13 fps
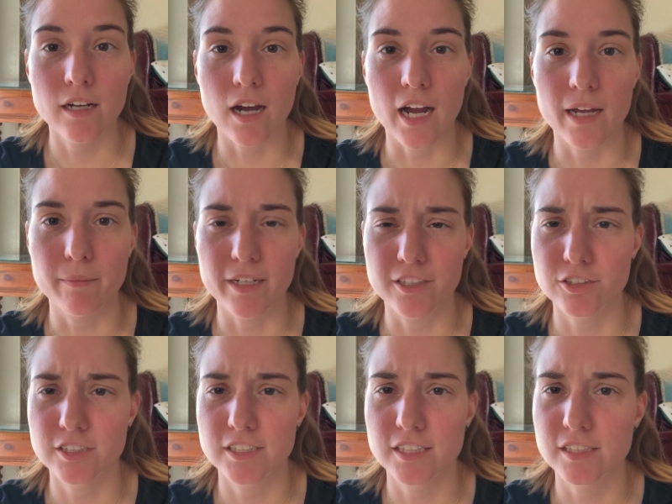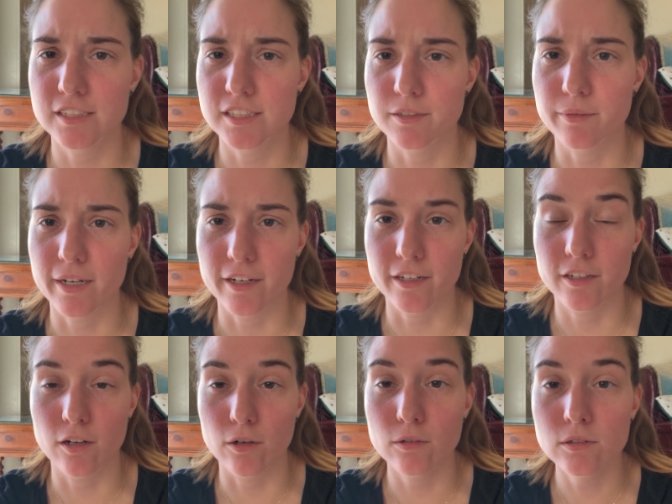I'm interested to see where it
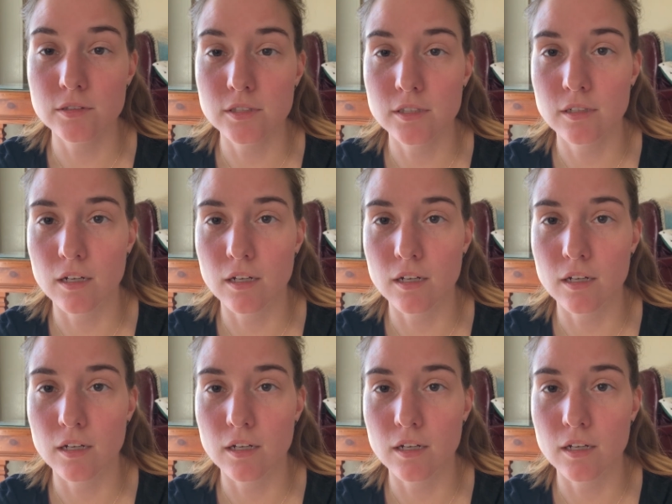goes.